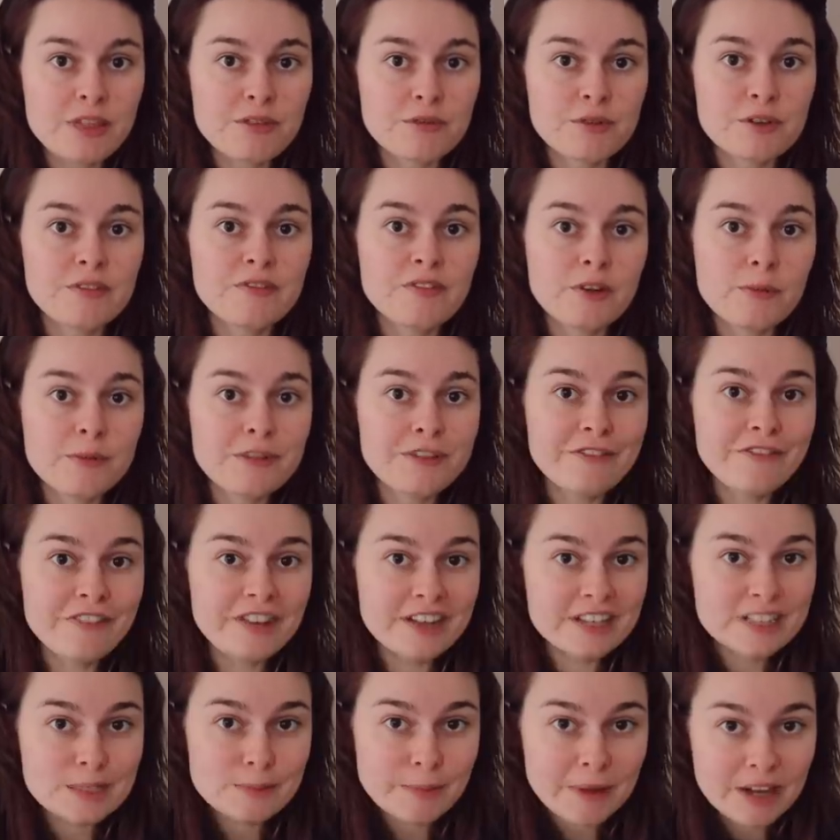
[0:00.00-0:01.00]
through filming the
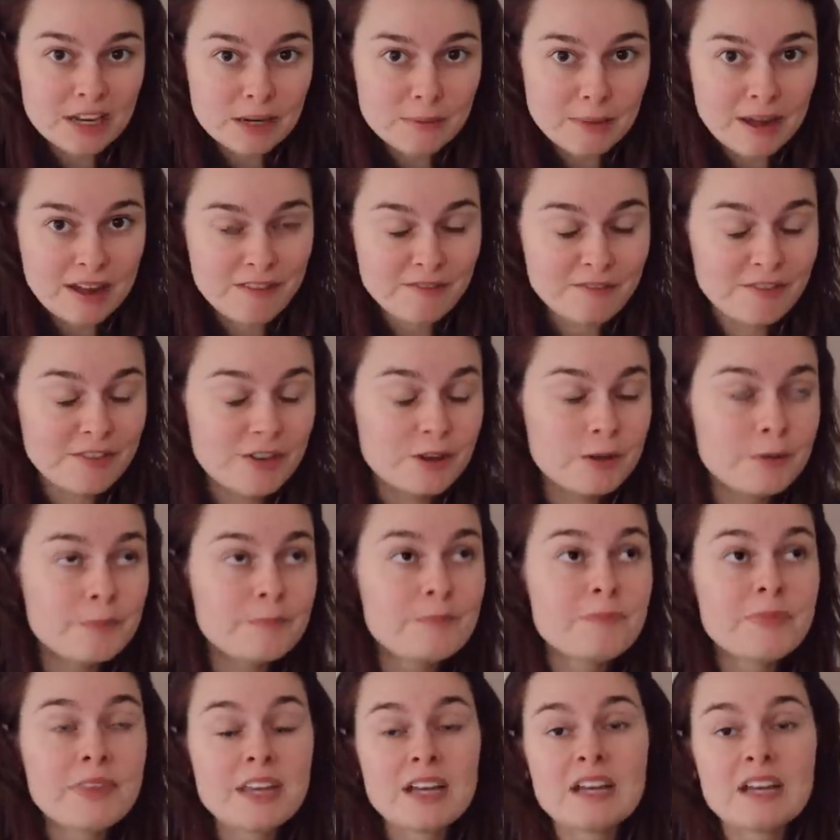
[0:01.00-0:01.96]
first Spider-Man film.